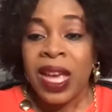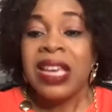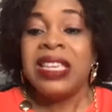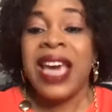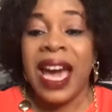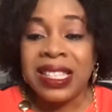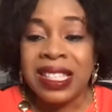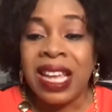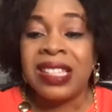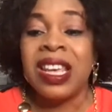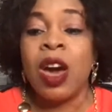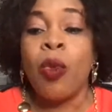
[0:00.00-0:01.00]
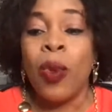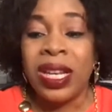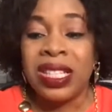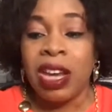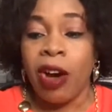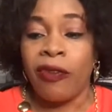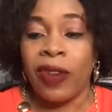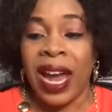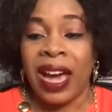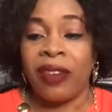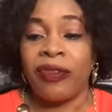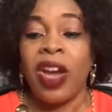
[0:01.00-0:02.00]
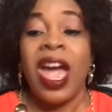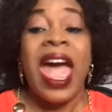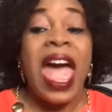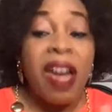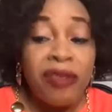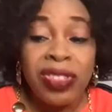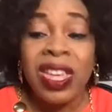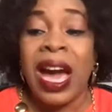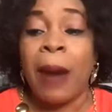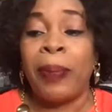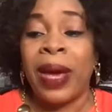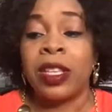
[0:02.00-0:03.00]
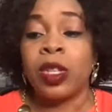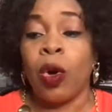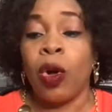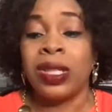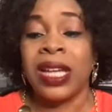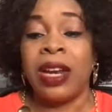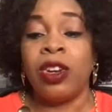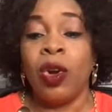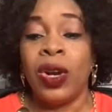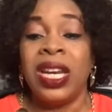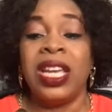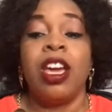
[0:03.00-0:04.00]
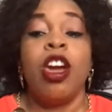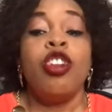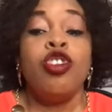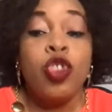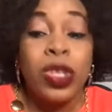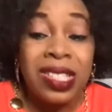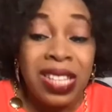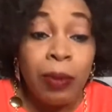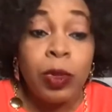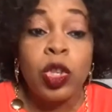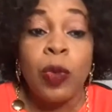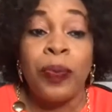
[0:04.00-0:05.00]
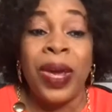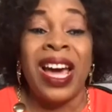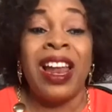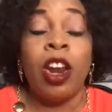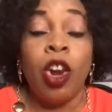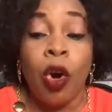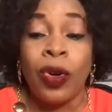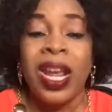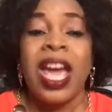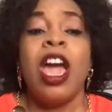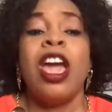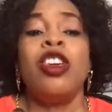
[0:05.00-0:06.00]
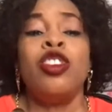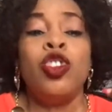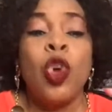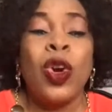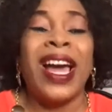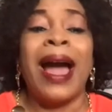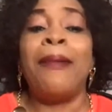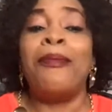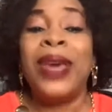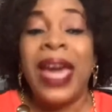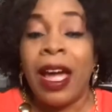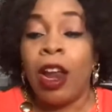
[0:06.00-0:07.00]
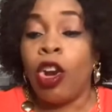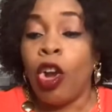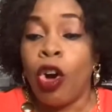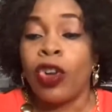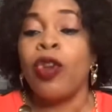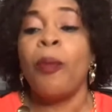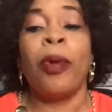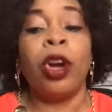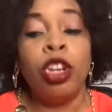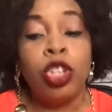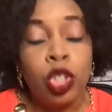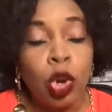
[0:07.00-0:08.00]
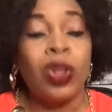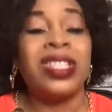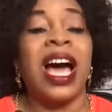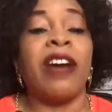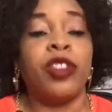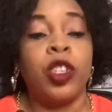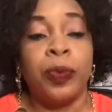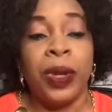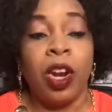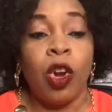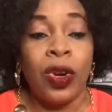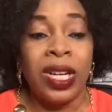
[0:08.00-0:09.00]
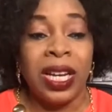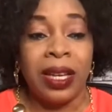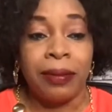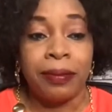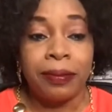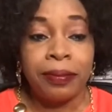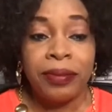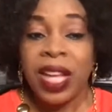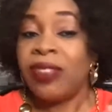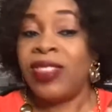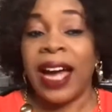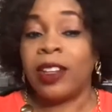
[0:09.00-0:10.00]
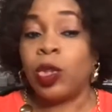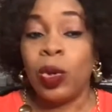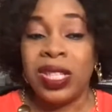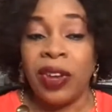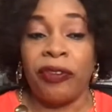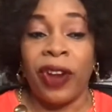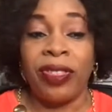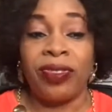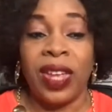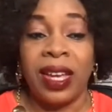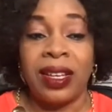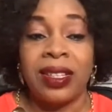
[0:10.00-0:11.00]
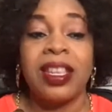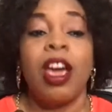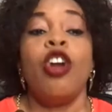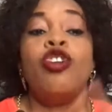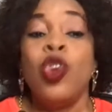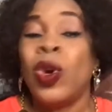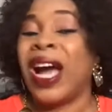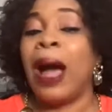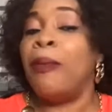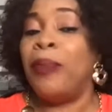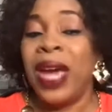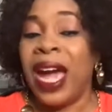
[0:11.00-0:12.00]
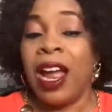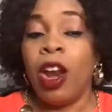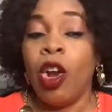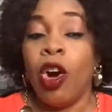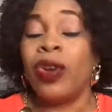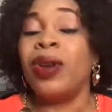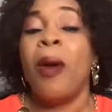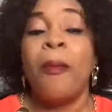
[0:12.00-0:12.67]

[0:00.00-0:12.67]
Yes, it's a winter of life. Everything appears cold and lonely. You seem to be alone. You can be alone, but you don't have to be lonely. There are two different things. You can be alone,